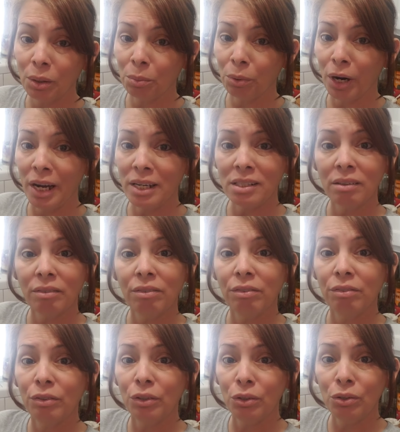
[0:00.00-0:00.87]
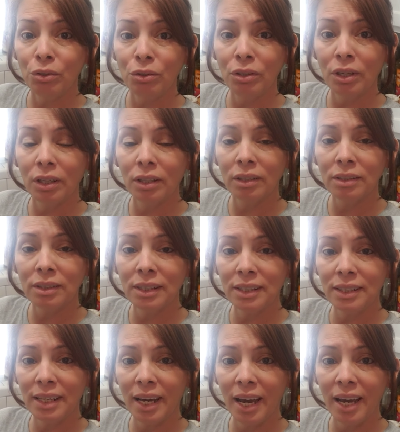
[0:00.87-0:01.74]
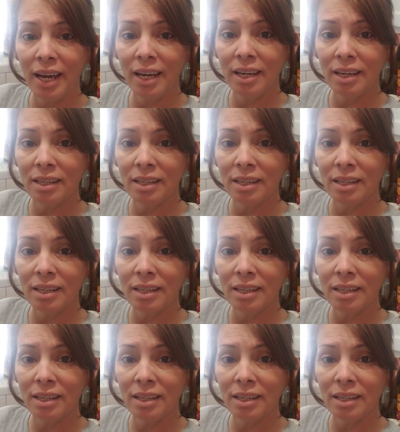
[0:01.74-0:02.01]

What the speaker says: the price of food today